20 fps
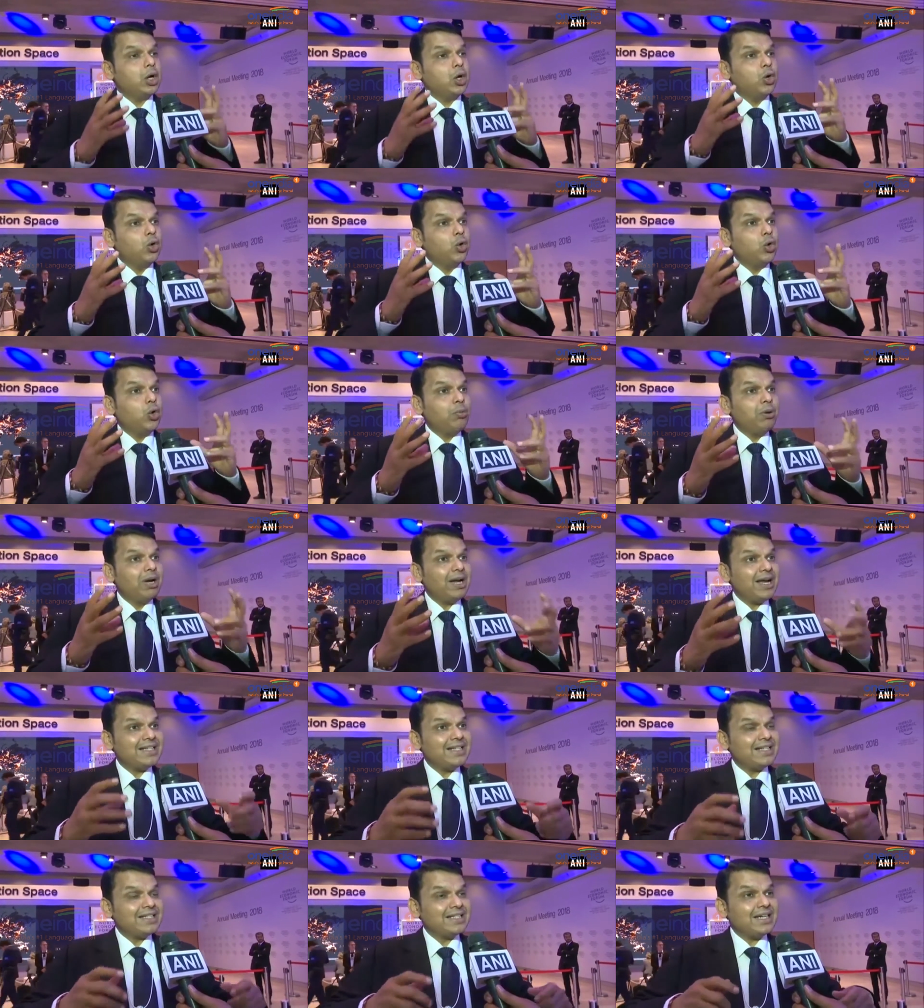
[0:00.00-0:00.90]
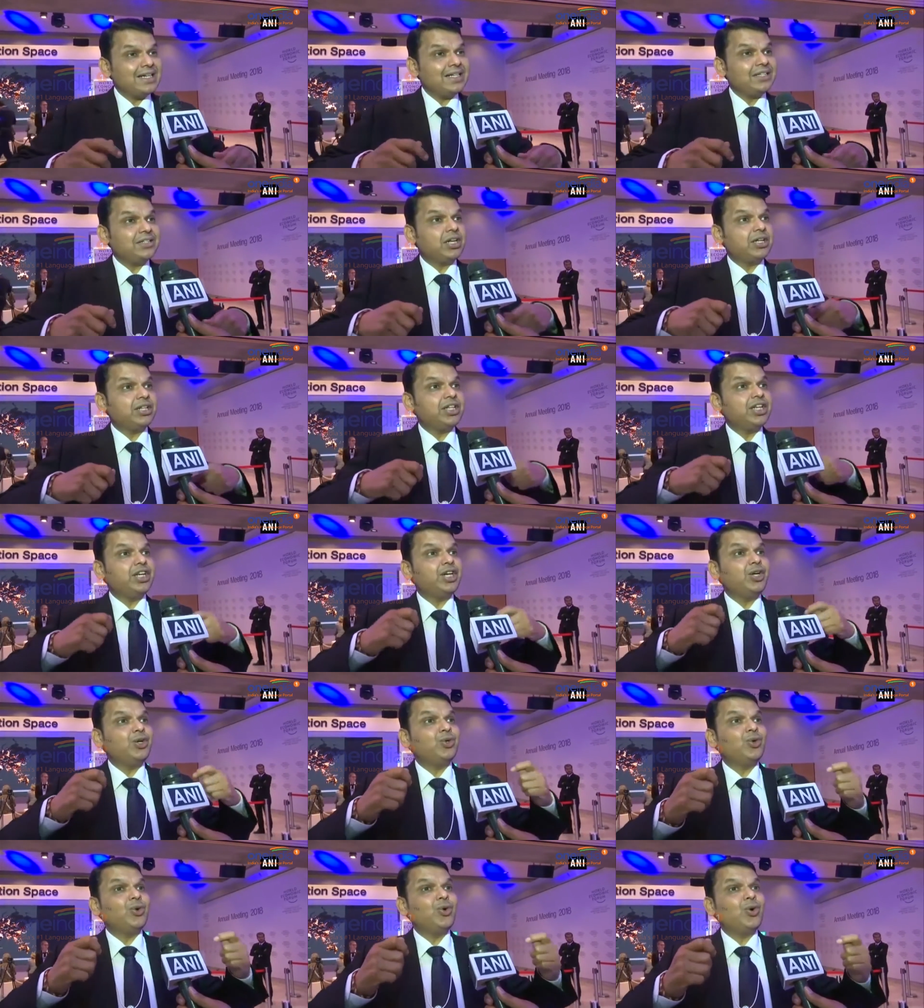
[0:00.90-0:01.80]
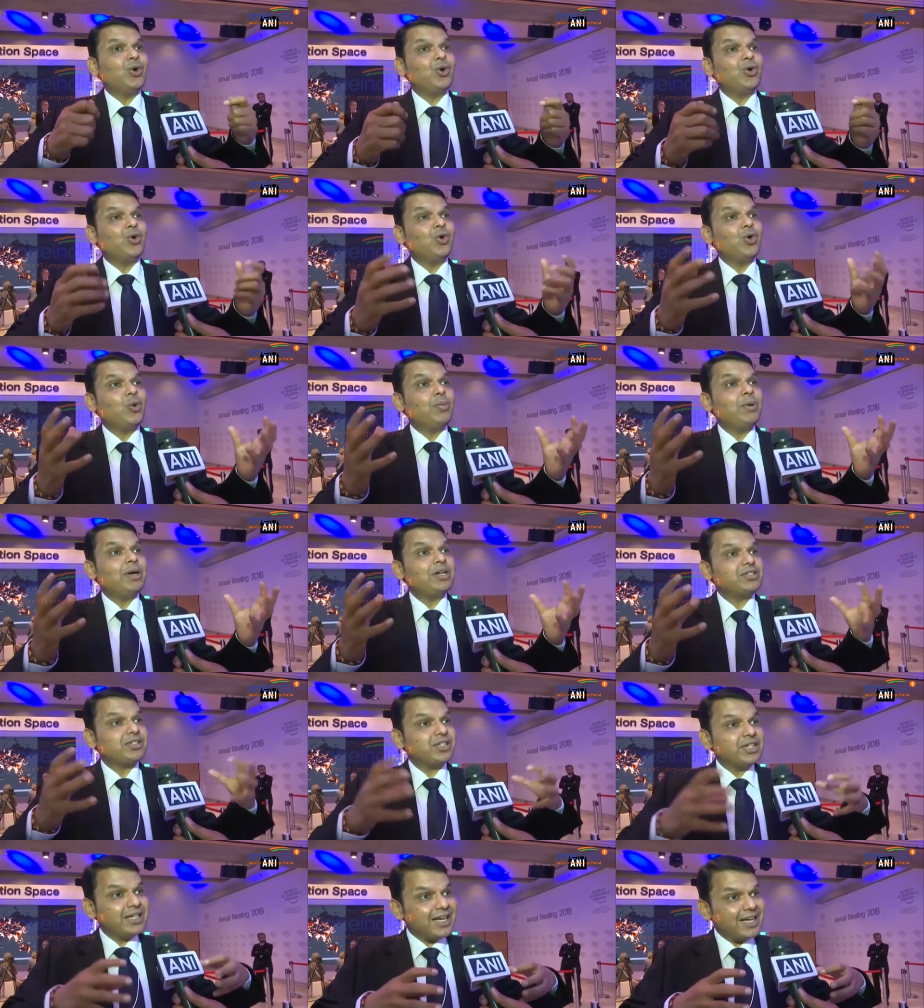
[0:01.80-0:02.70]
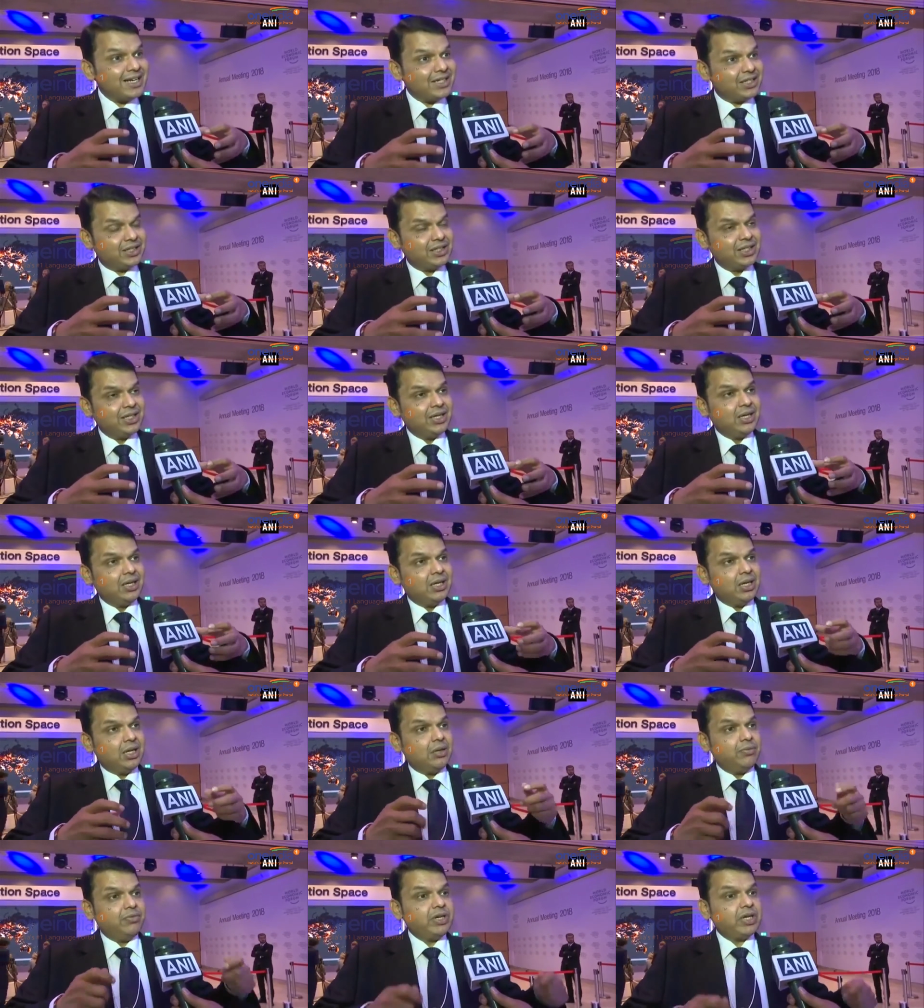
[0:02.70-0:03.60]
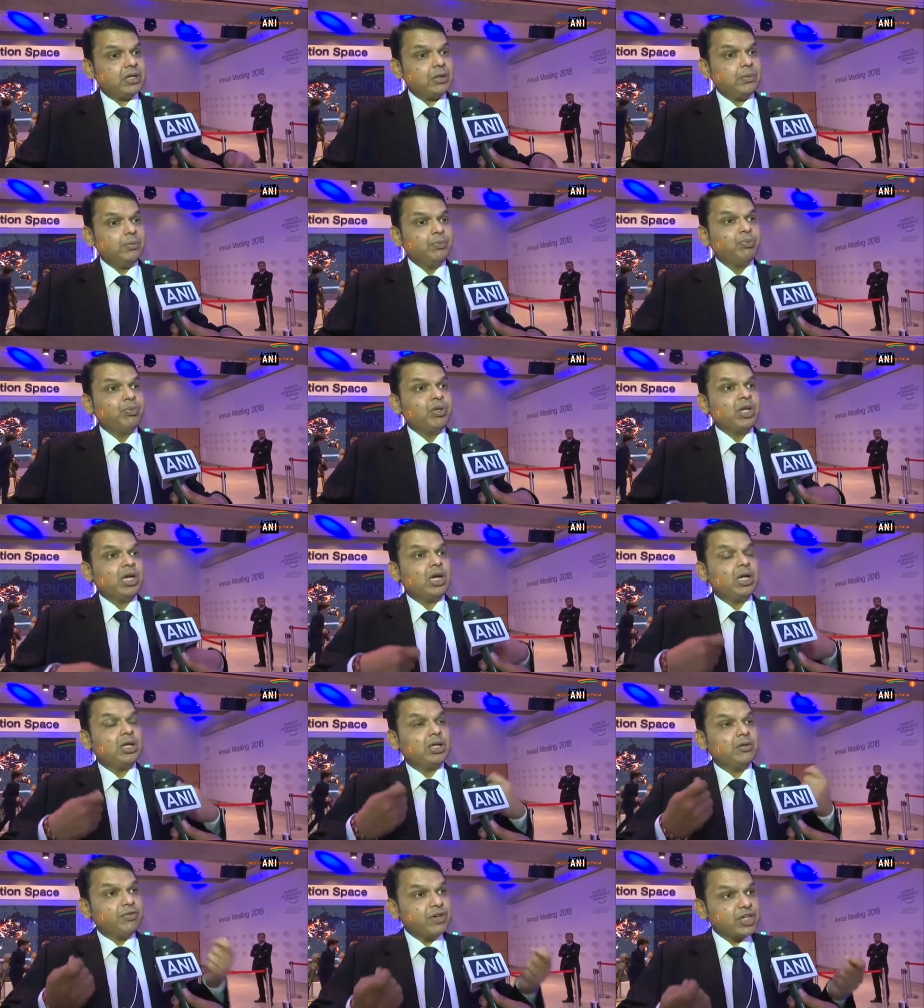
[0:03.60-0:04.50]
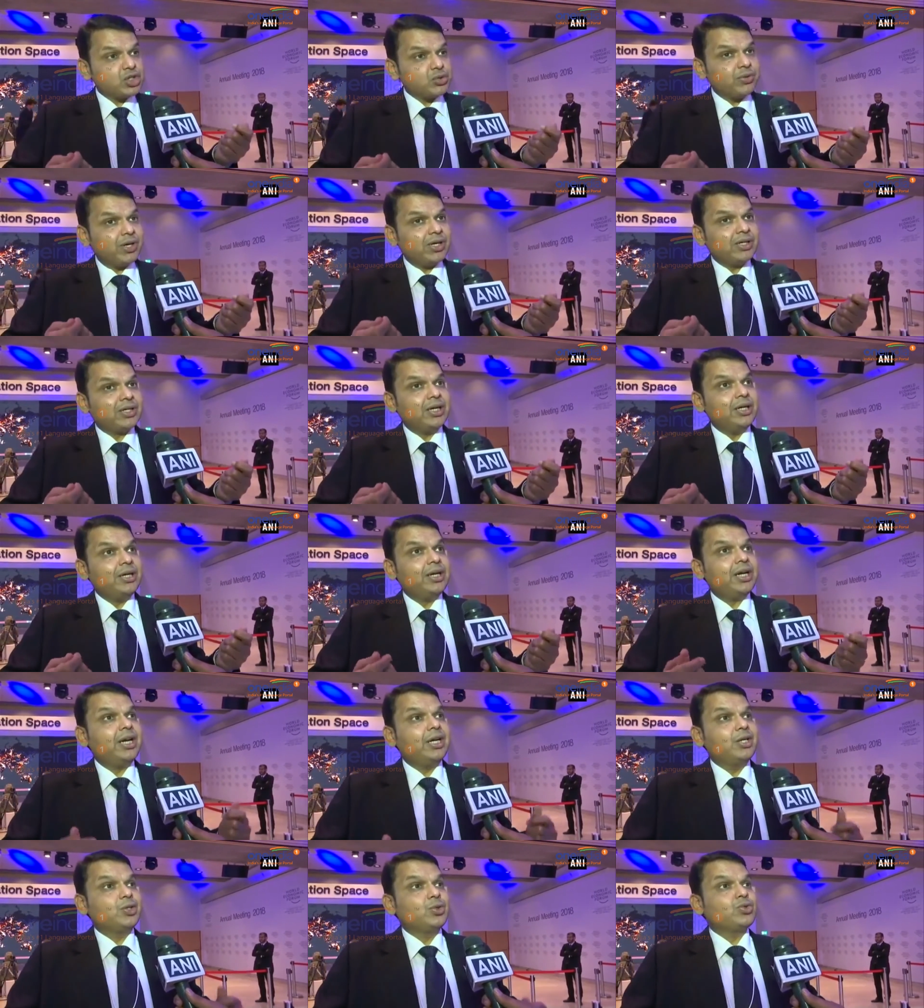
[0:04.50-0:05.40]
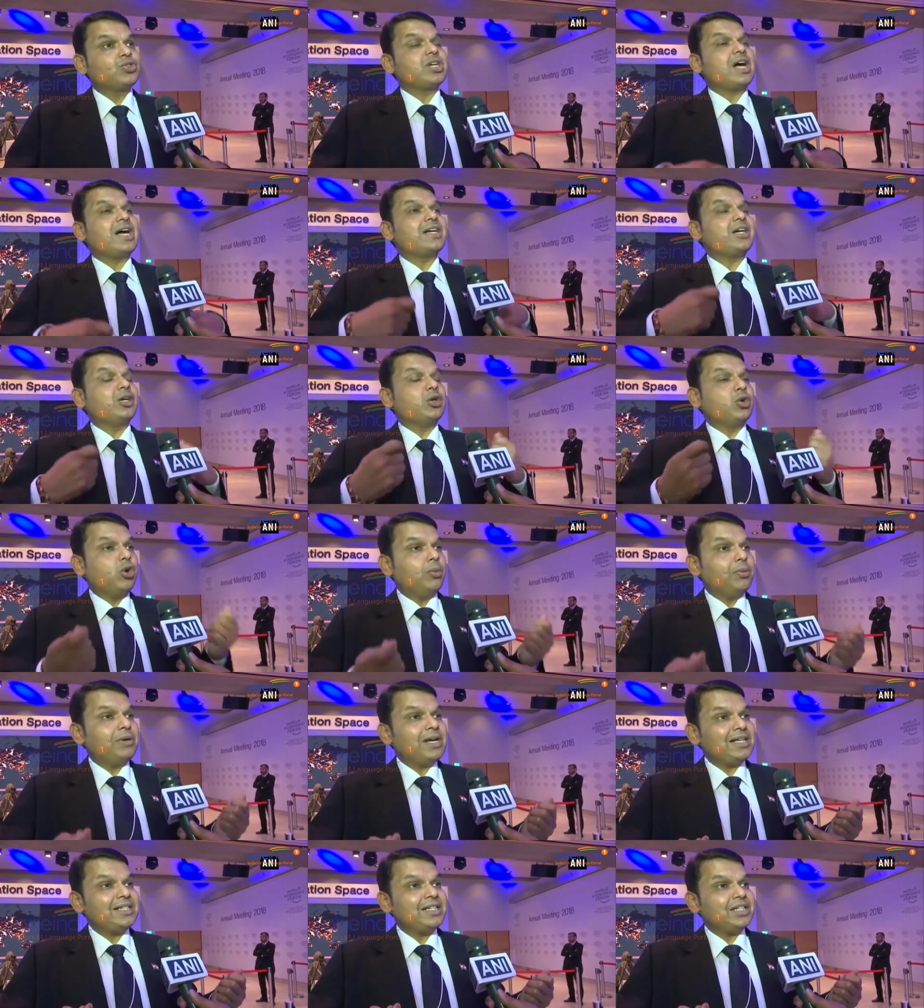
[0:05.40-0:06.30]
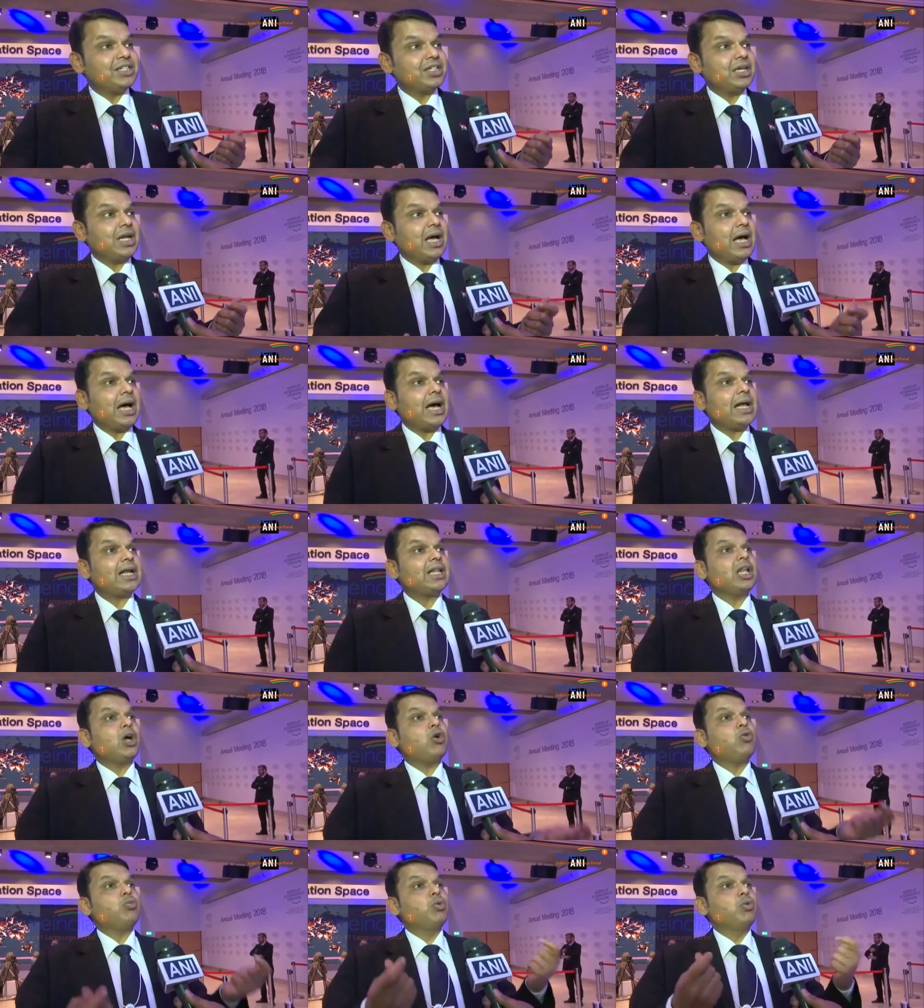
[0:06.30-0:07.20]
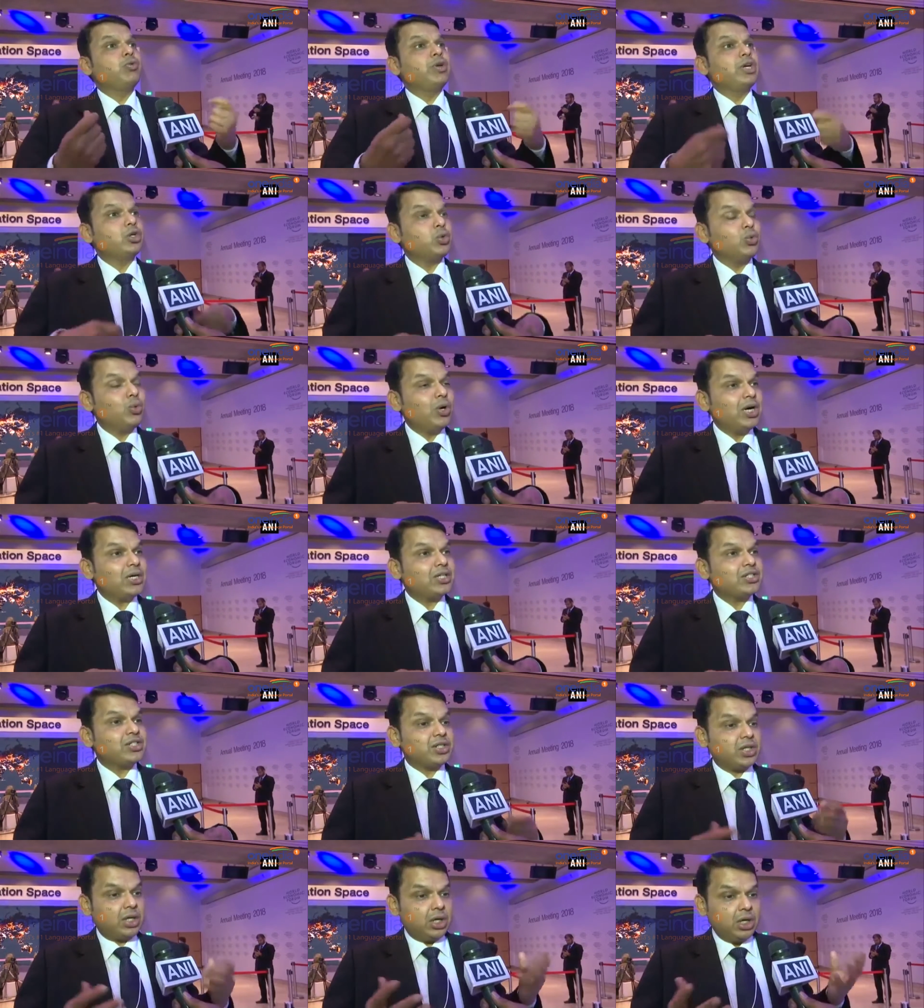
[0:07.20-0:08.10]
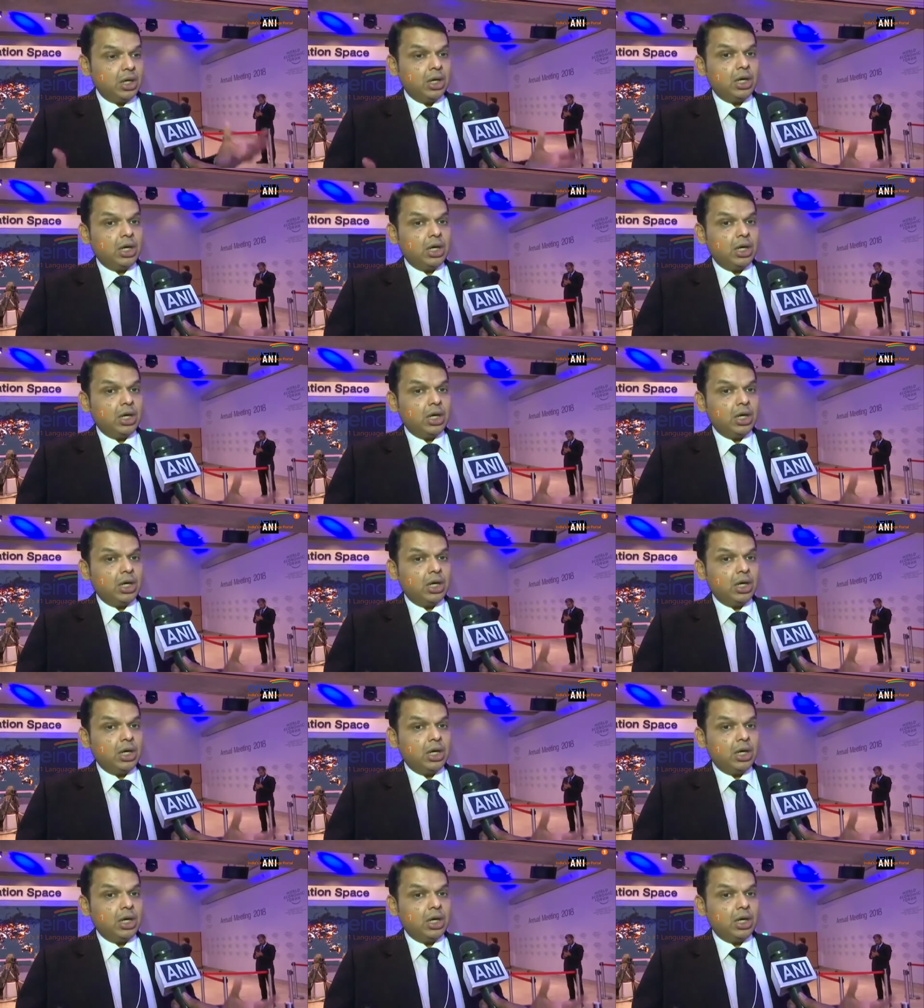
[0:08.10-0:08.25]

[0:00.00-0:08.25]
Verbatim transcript: globalization turning into global shrinkage uh, where uh, the first world countries who started globalization are now moving towards, uh,